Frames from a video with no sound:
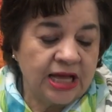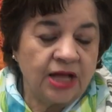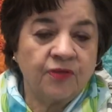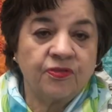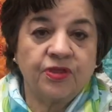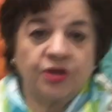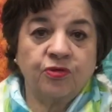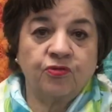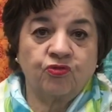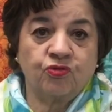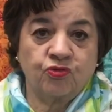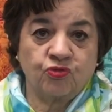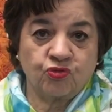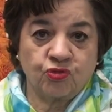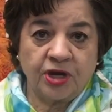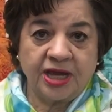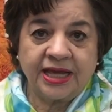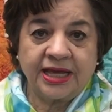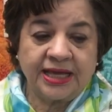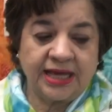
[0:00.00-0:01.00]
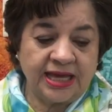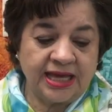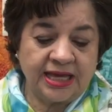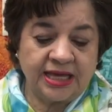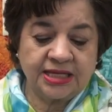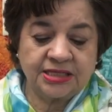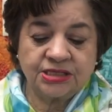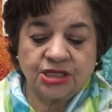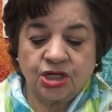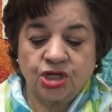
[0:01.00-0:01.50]
The trick
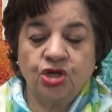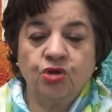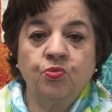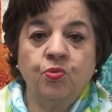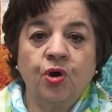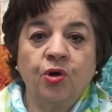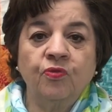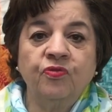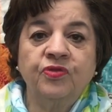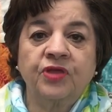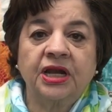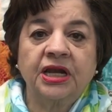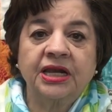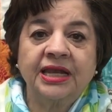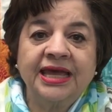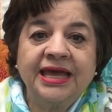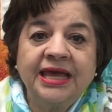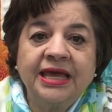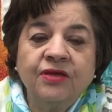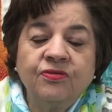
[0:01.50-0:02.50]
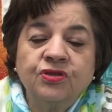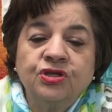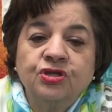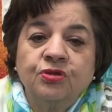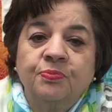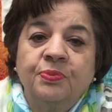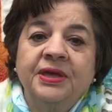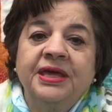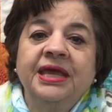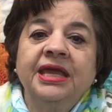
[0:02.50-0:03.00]
is you want the length to
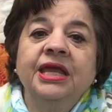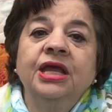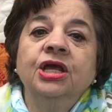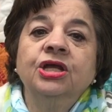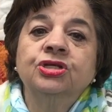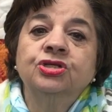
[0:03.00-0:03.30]
be